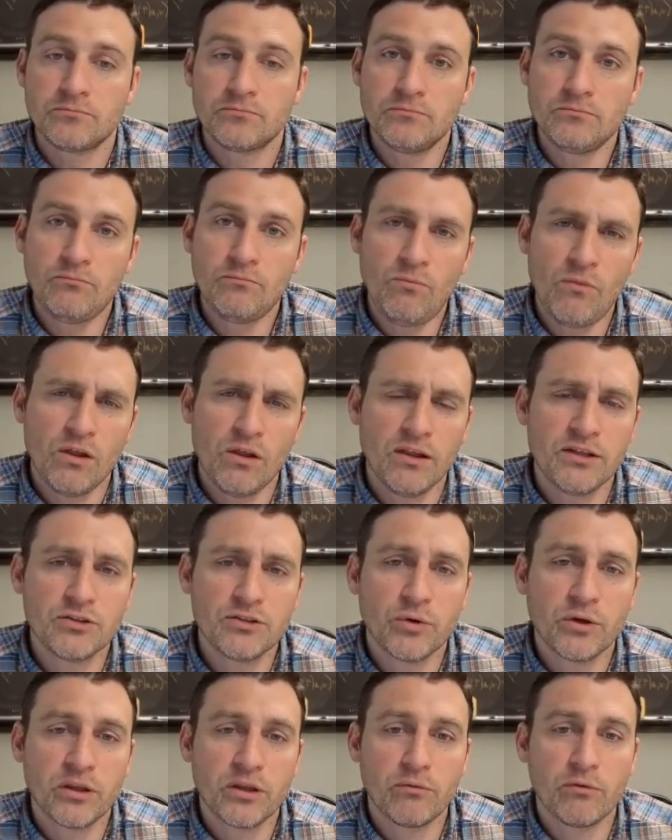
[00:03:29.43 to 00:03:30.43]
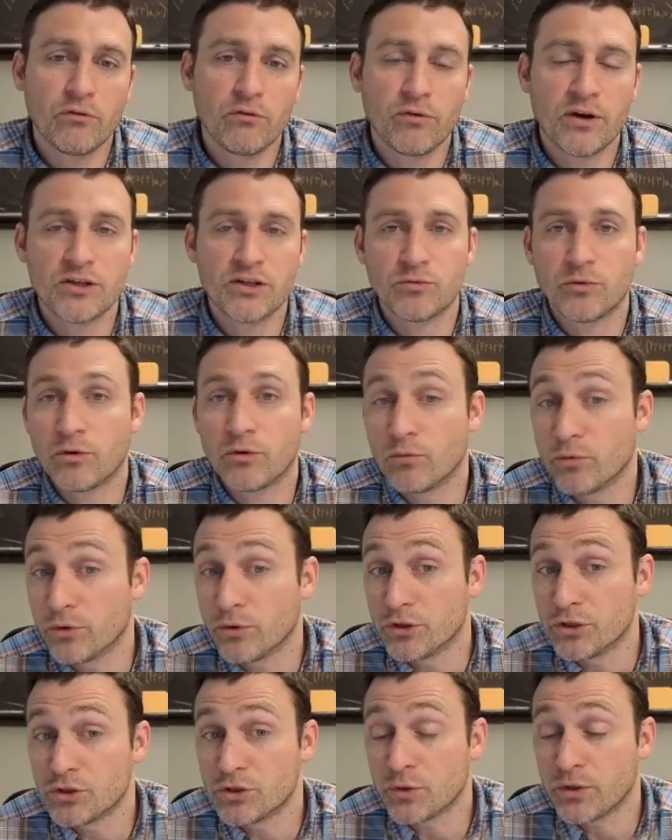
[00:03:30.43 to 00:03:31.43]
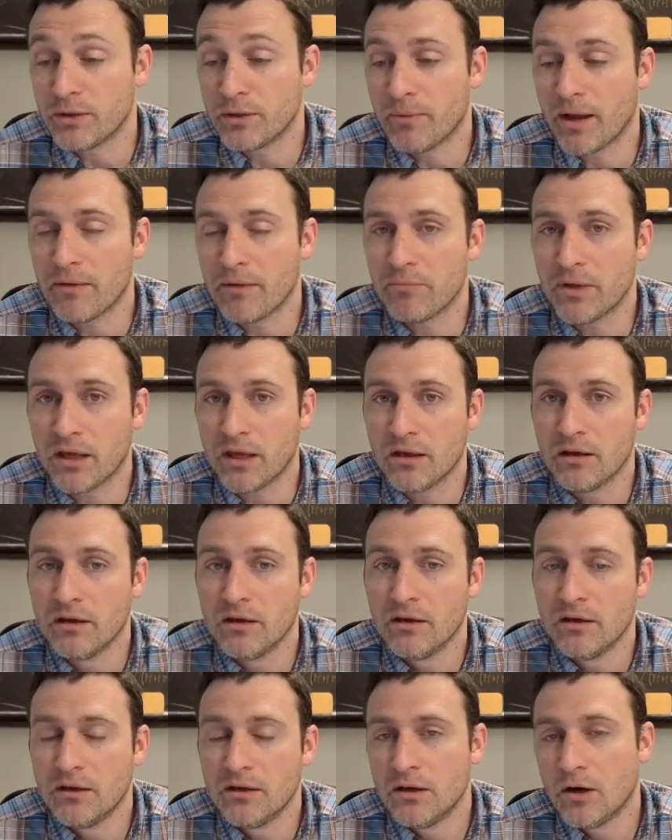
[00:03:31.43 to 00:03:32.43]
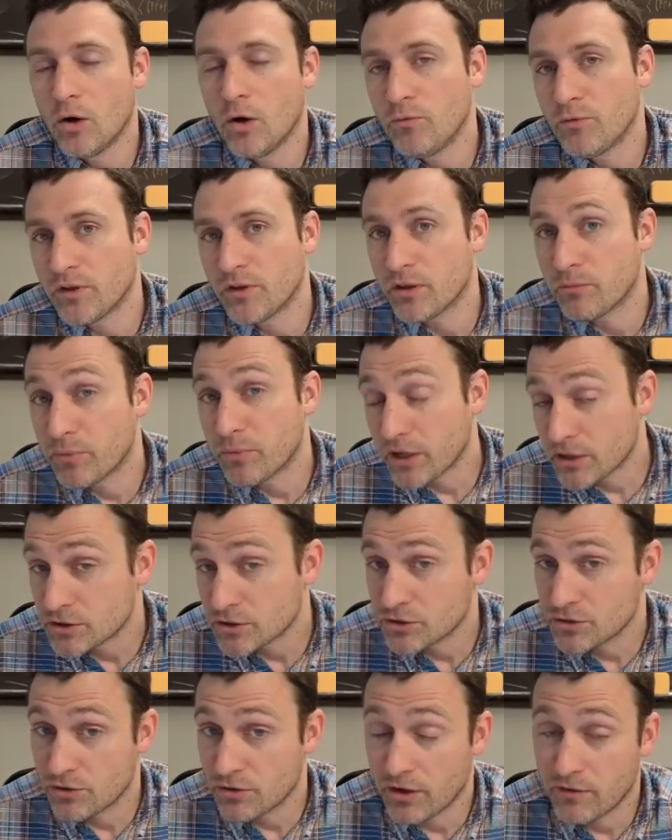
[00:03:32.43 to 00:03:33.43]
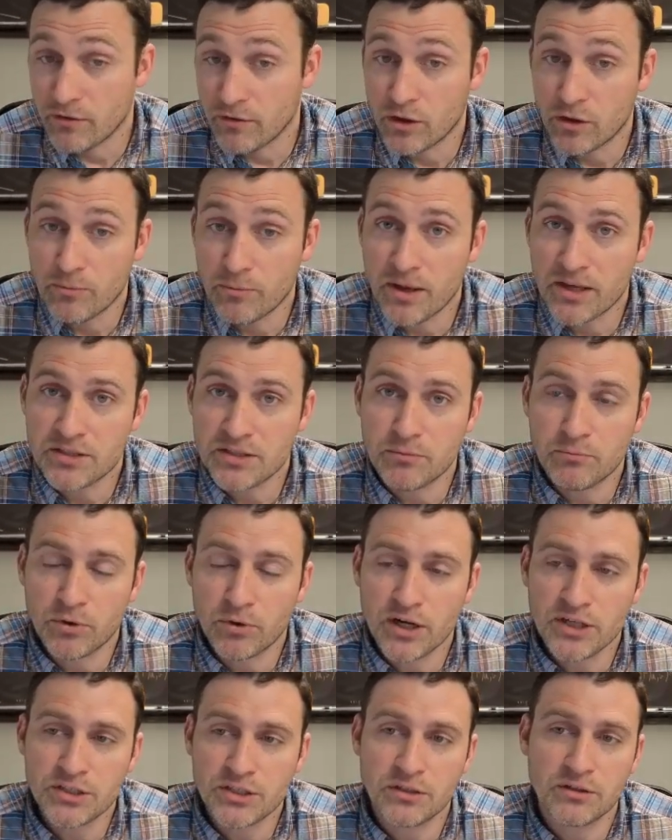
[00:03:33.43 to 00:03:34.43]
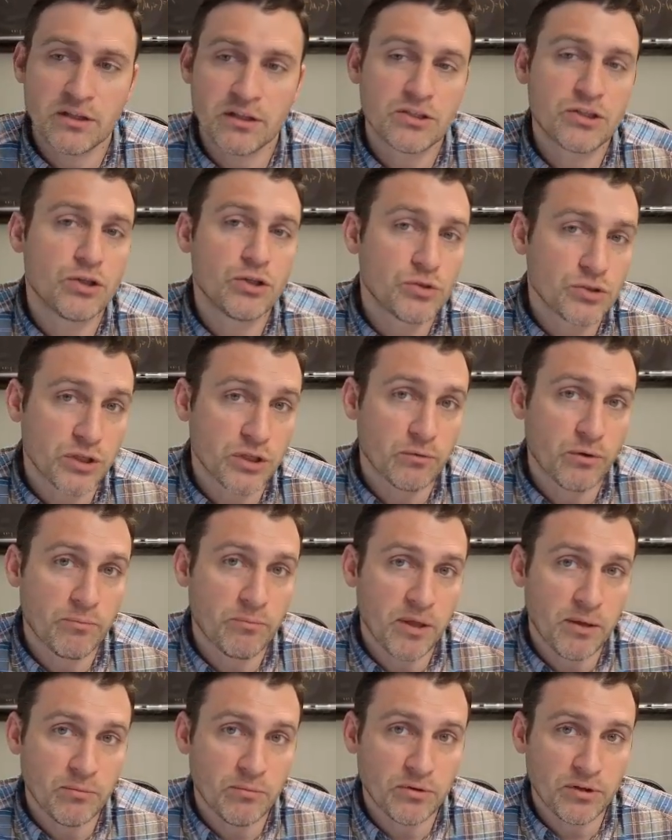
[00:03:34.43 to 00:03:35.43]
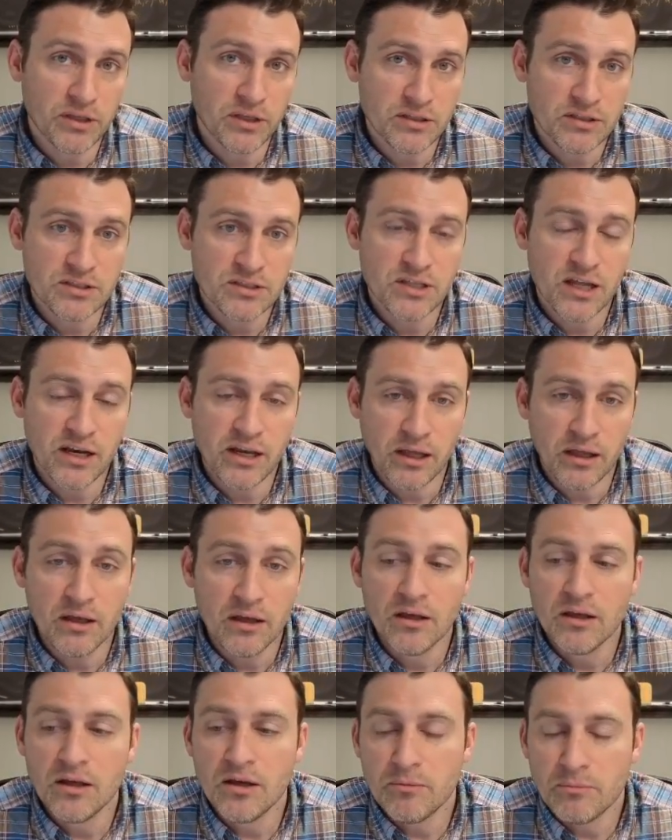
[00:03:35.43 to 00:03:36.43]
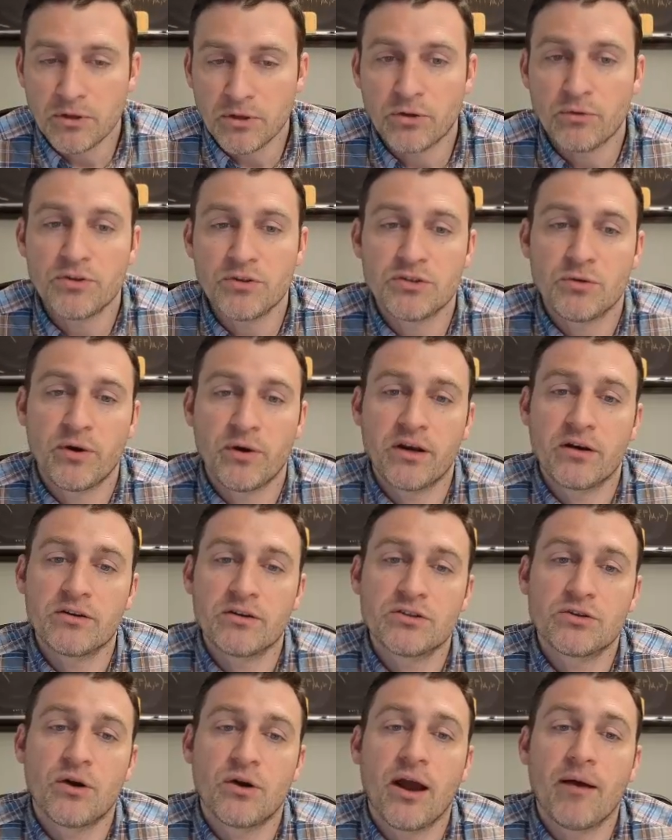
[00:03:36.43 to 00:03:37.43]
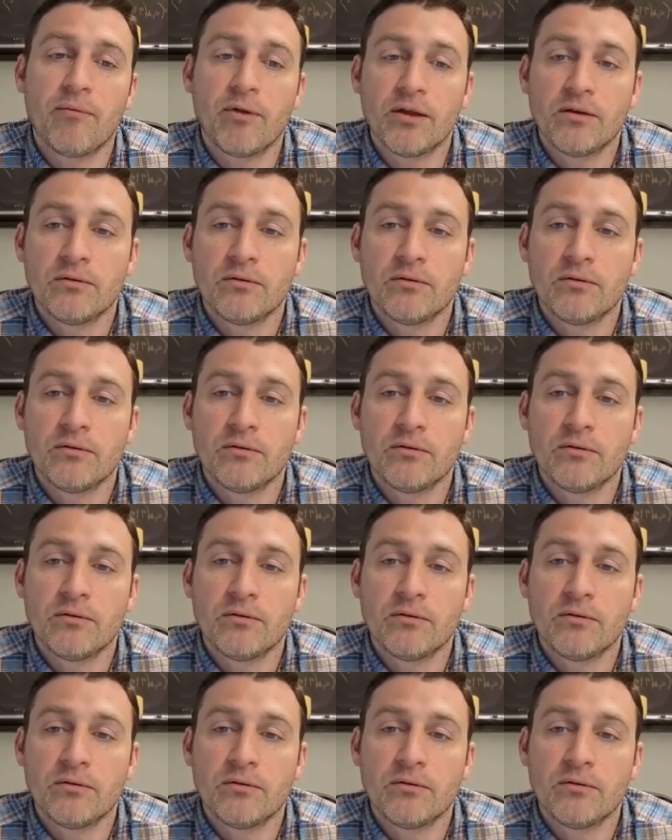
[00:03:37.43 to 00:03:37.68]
Let's quickly refresh what a rooted tree might be. Hopefully the pictures are giving you the best impression. That's usually what people need to study, but there is a way to describe it.